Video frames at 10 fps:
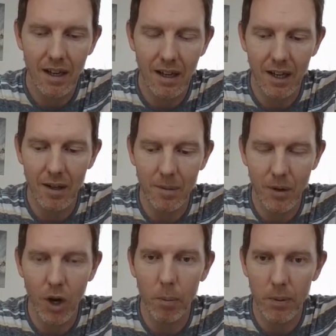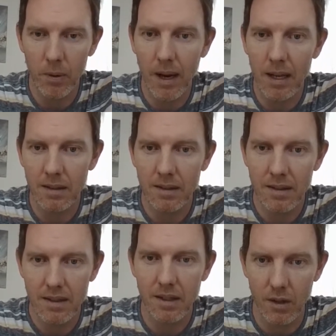um, Open
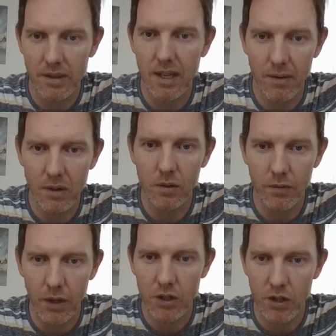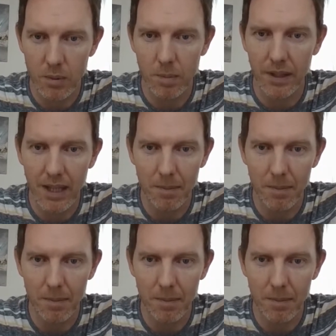RAN, you know, seven two functional split